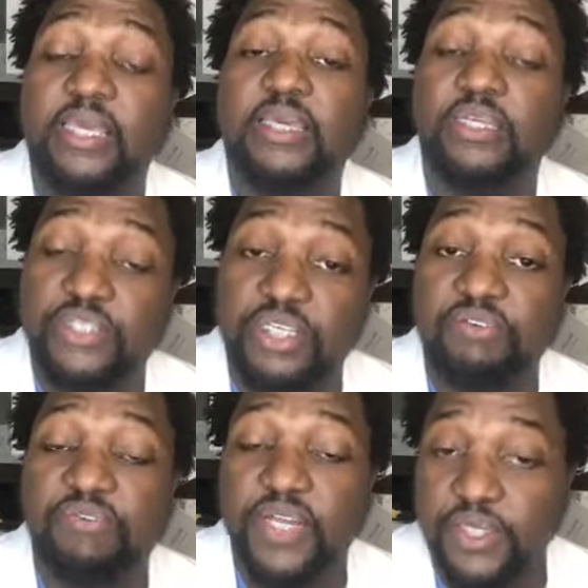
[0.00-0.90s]
can
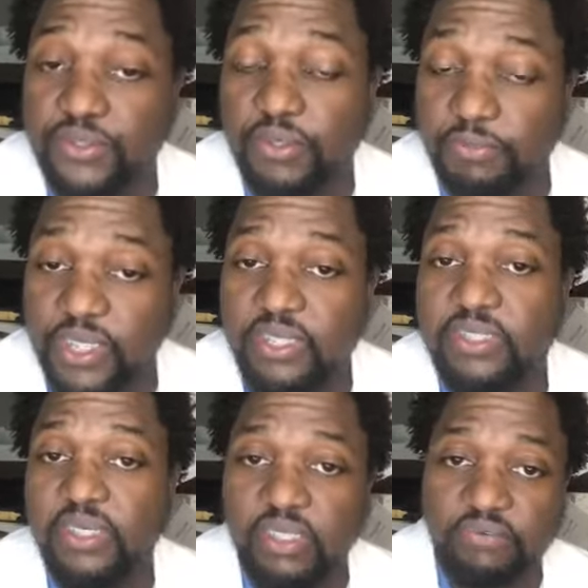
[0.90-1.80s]
achieve financial
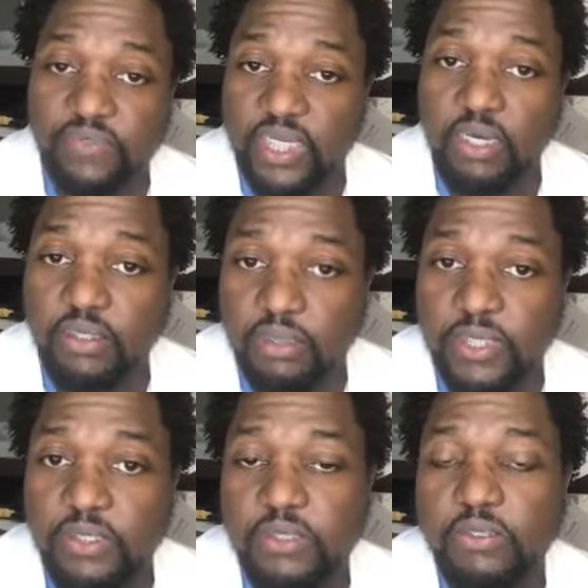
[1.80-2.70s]
independence and live without
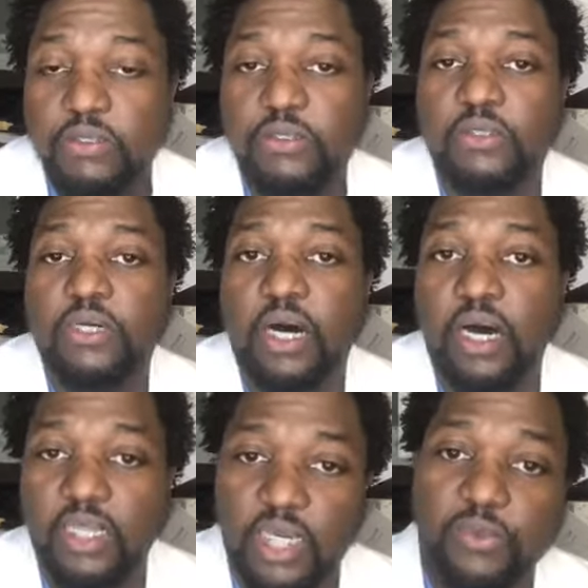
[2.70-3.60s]
limits.
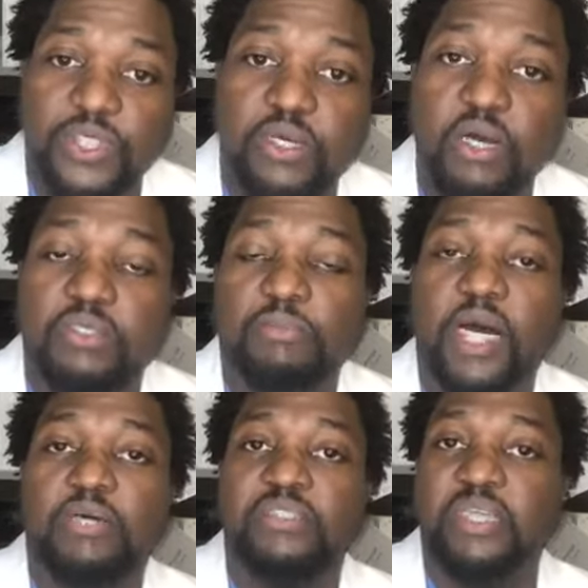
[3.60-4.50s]
Like we talked
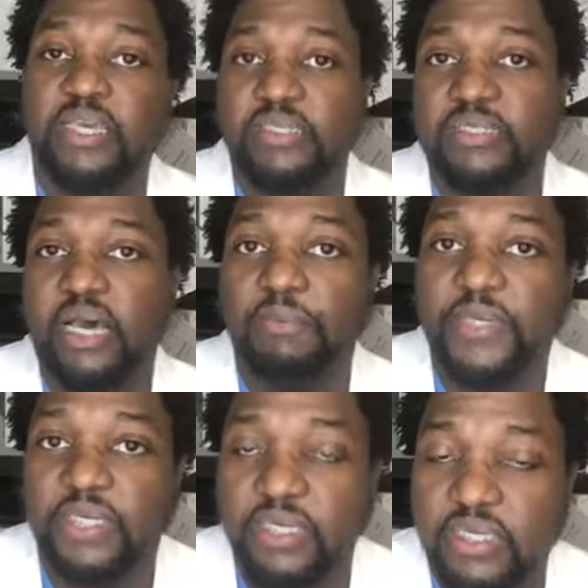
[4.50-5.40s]
about, today's
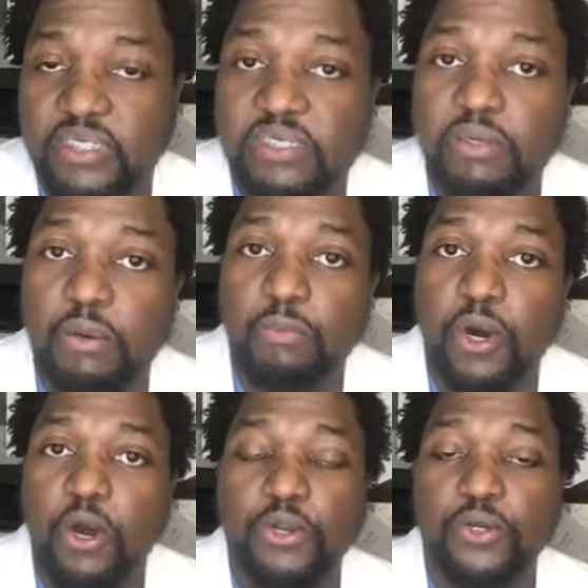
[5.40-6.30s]
topic is
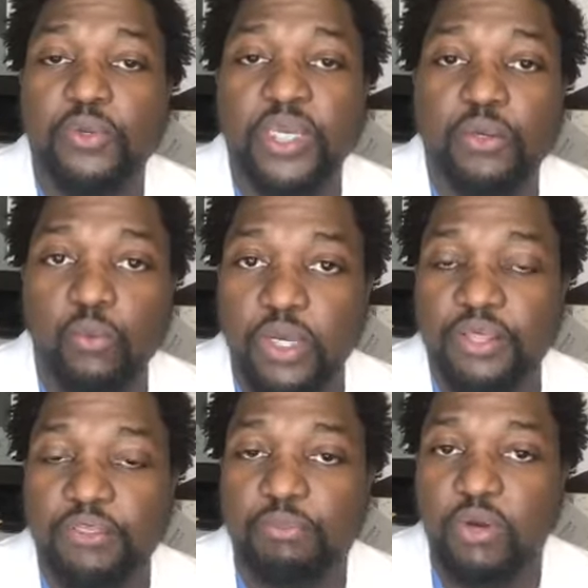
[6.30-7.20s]
partnering
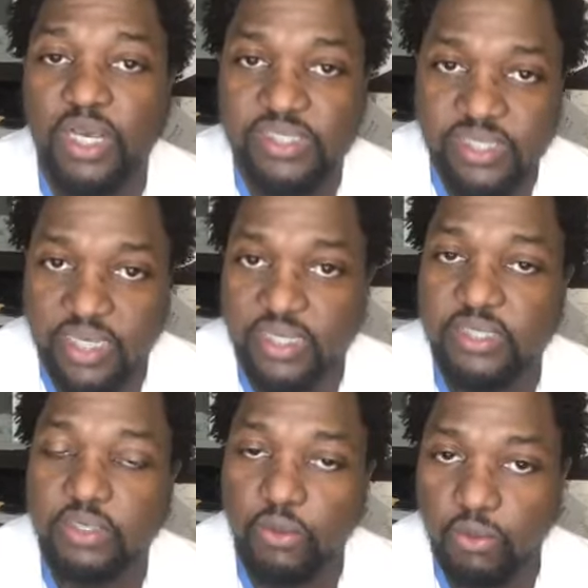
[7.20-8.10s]
with
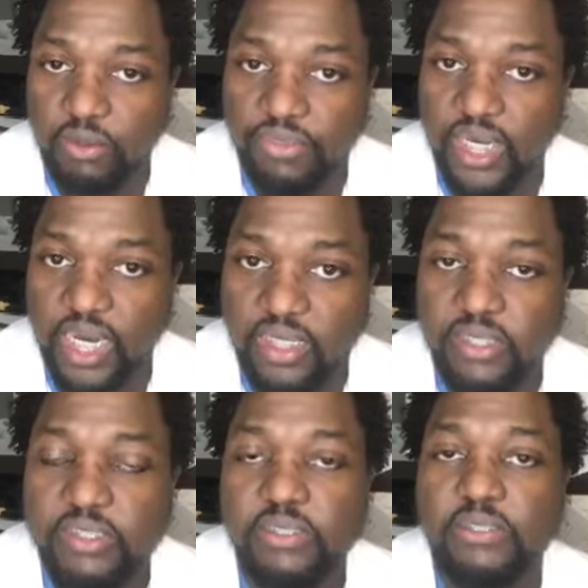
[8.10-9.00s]
prosthetics and
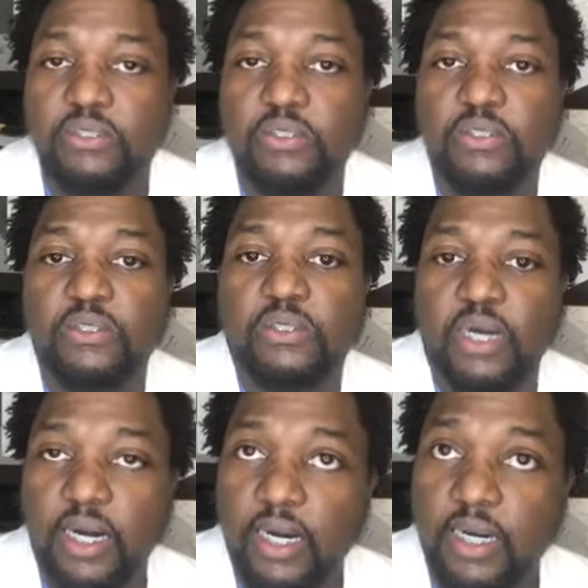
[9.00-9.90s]
orthotics.
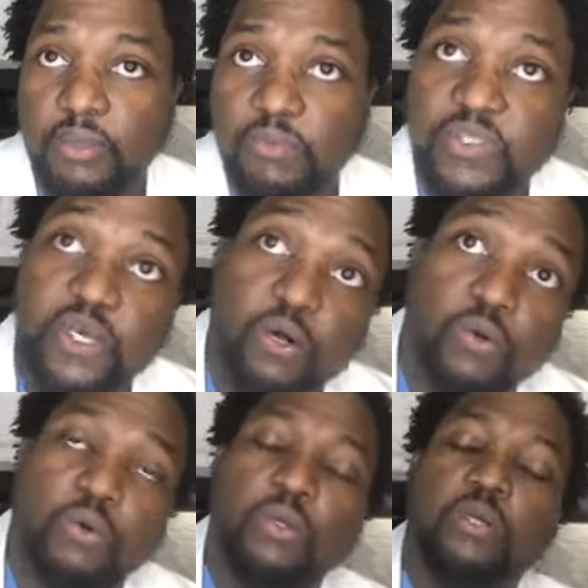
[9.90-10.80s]

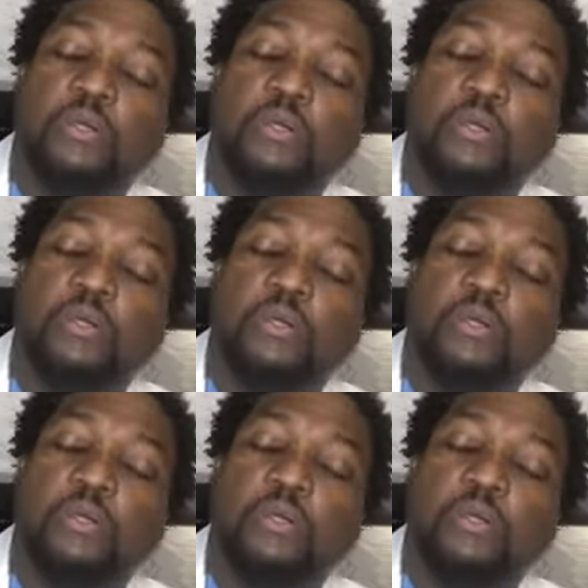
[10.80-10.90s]
So